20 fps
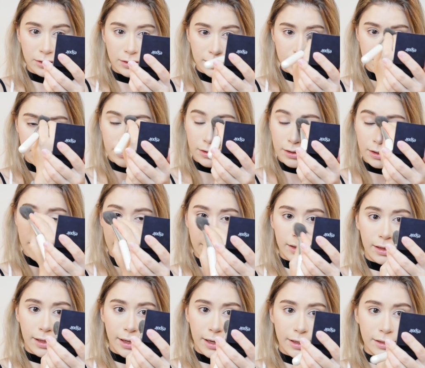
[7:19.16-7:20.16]
so the
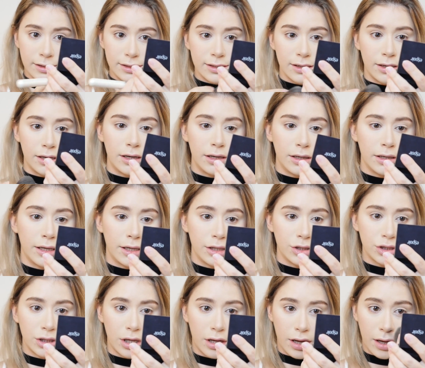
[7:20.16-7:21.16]
lines aren't
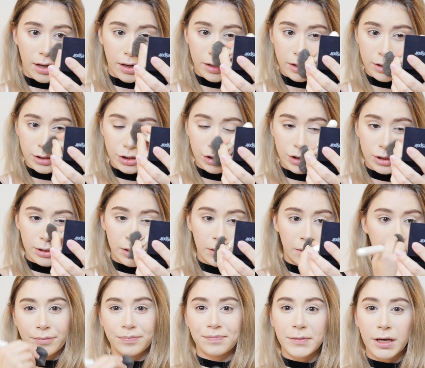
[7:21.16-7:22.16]
as harsh.
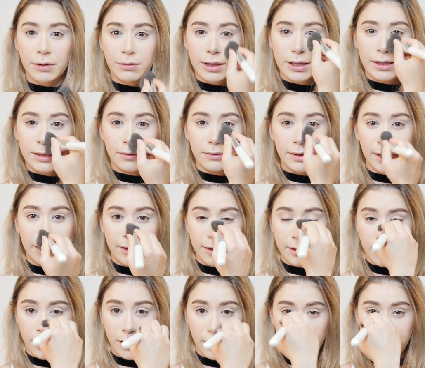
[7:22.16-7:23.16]
I really don't like
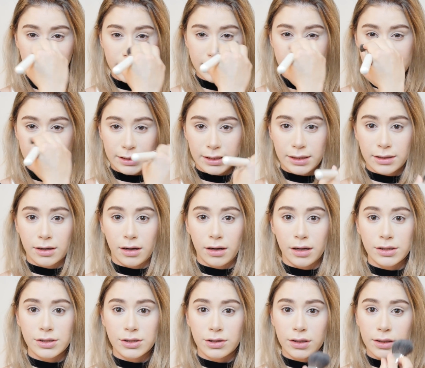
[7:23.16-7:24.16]
an obviously
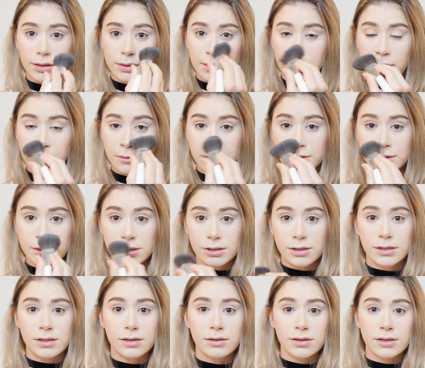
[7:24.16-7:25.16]
contoured nose. It
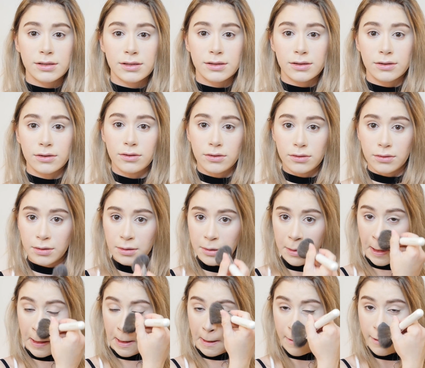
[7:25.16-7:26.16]
just looks so
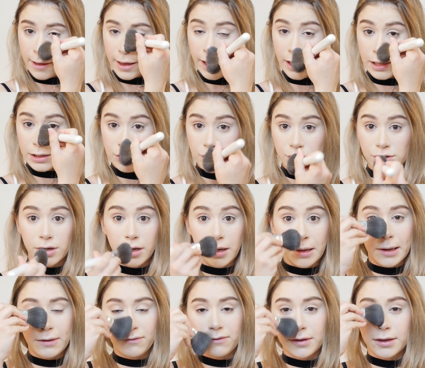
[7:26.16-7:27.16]
extra,
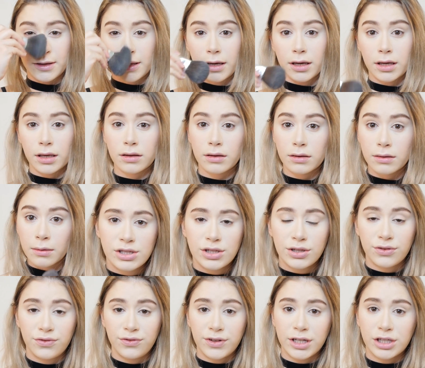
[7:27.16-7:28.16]
I feel like.
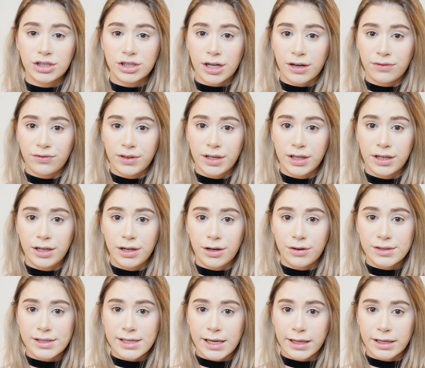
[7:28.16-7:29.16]
To finish off the
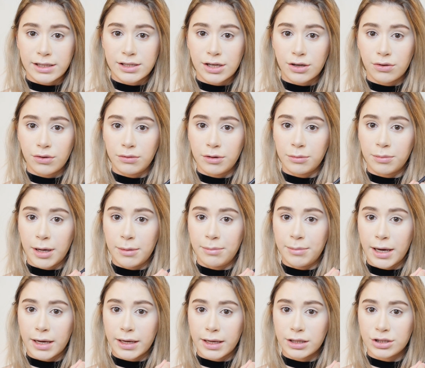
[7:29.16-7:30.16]
nose, I like to go in with my
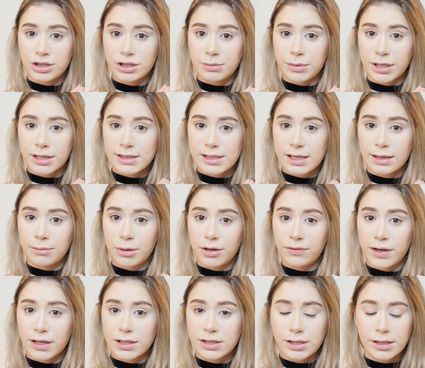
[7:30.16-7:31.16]
Becca Shimmering Skin
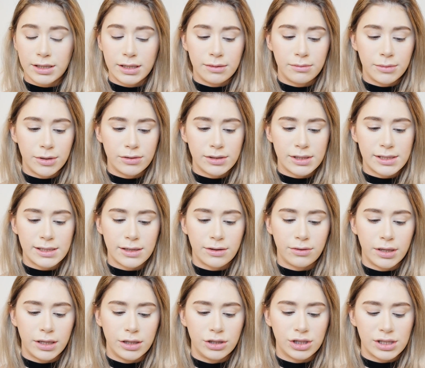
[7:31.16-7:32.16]
Perfector in
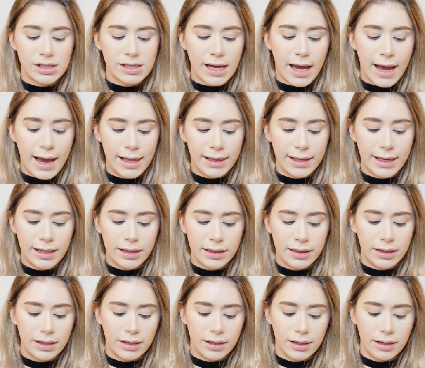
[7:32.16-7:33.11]
Moonstone and just highlight